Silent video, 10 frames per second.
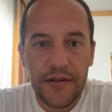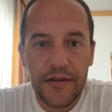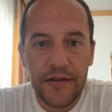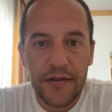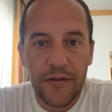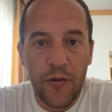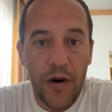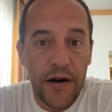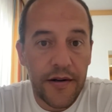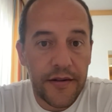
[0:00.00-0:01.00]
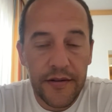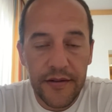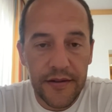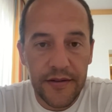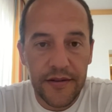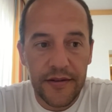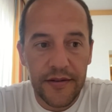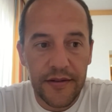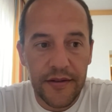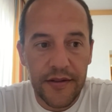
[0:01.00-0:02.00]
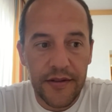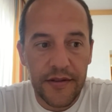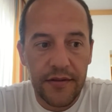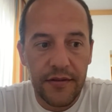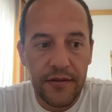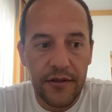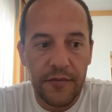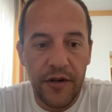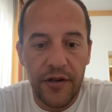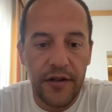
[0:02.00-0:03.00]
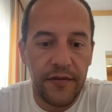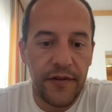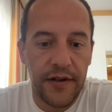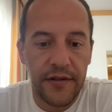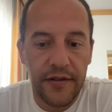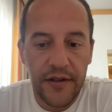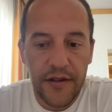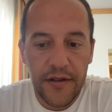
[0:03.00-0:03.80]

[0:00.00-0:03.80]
war is very different